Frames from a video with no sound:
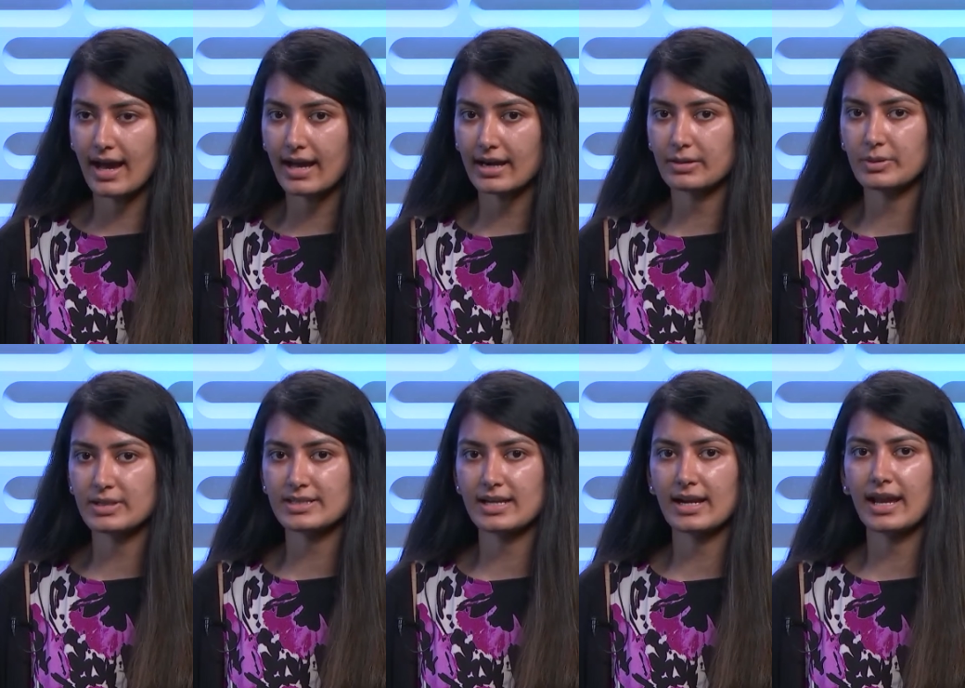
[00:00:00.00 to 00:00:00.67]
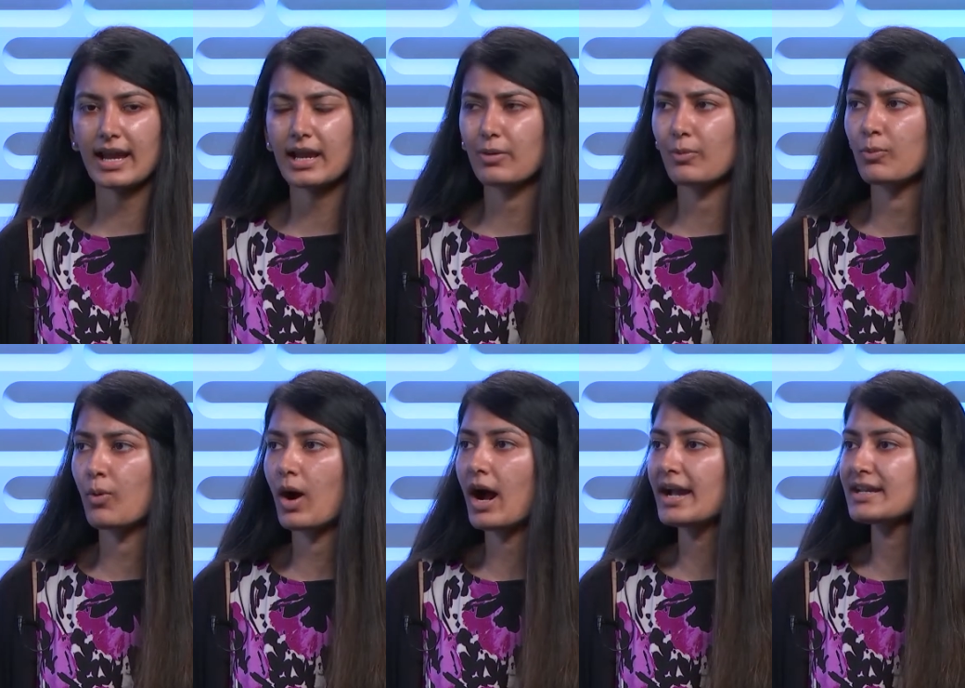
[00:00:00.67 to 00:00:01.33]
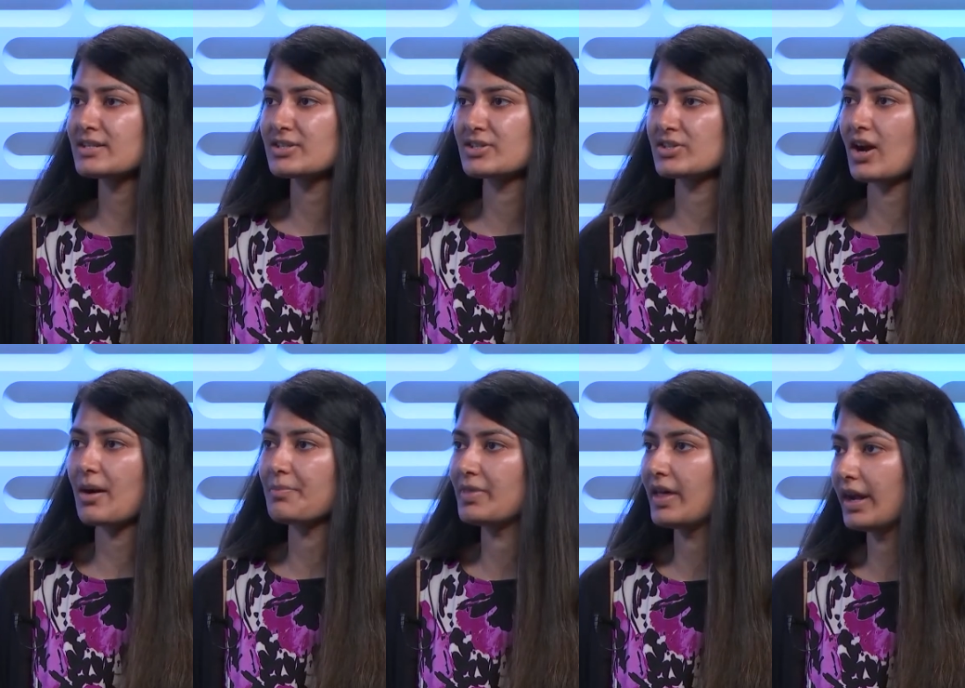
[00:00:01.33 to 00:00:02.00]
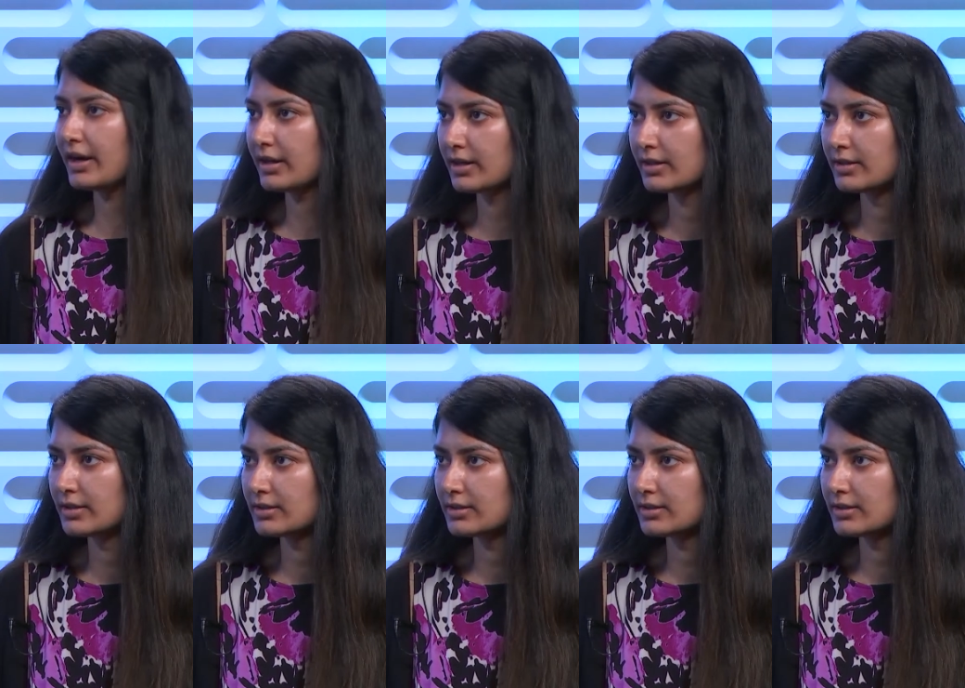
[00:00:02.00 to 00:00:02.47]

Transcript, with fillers: that and we said, hey, why stop there?